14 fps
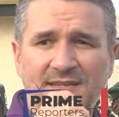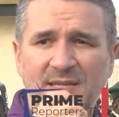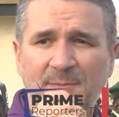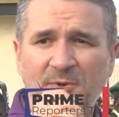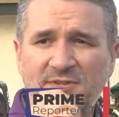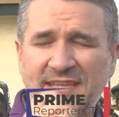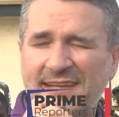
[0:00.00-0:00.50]
to
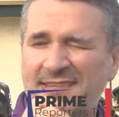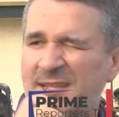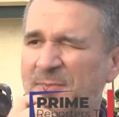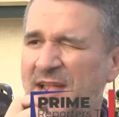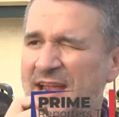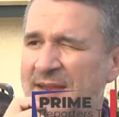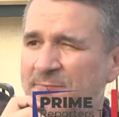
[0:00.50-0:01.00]
protect the
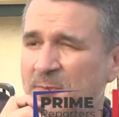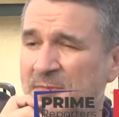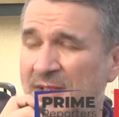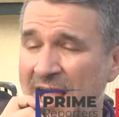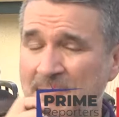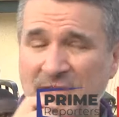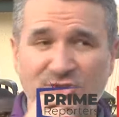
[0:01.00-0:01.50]
planet from
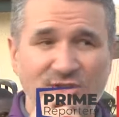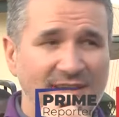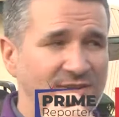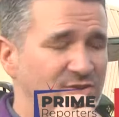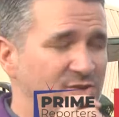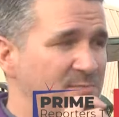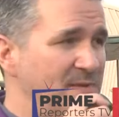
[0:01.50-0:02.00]
climate
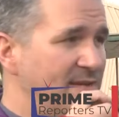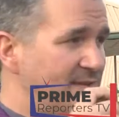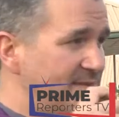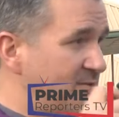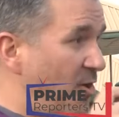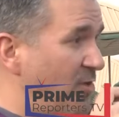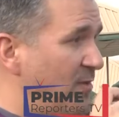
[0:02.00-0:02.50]
change,
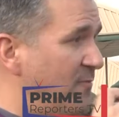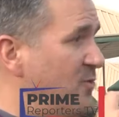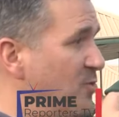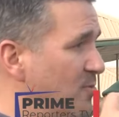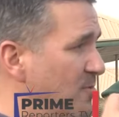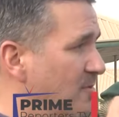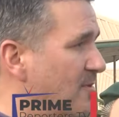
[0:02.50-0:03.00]
because all of
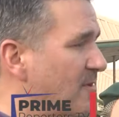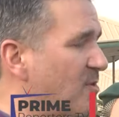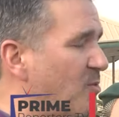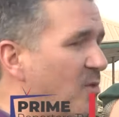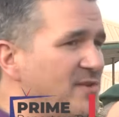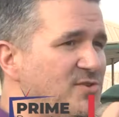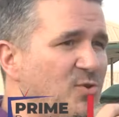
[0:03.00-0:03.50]
you are the
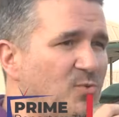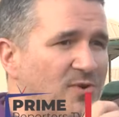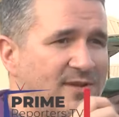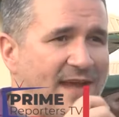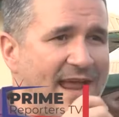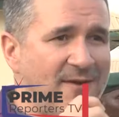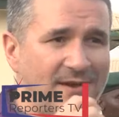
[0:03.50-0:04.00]
ones who will
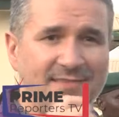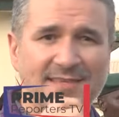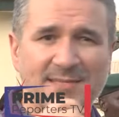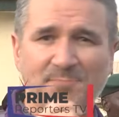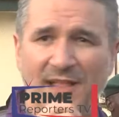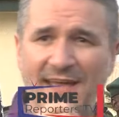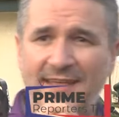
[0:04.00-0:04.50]
inherit
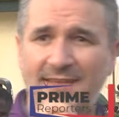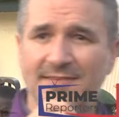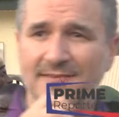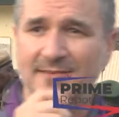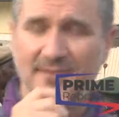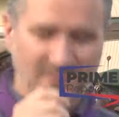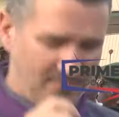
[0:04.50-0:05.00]
this planet
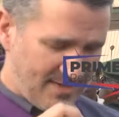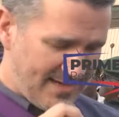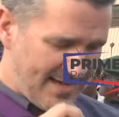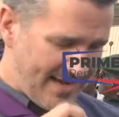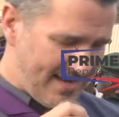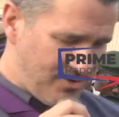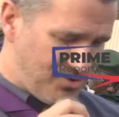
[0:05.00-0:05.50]
one
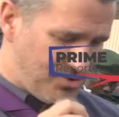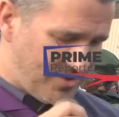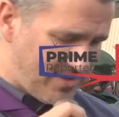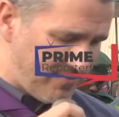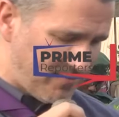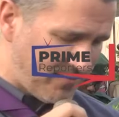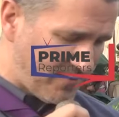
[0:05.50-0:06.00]
day, and you should
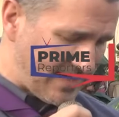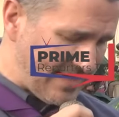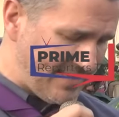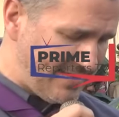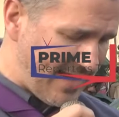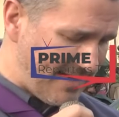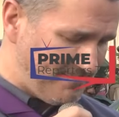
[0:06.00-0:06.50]
never
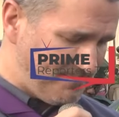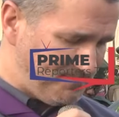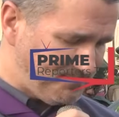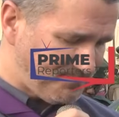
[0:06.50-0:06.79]
forget that.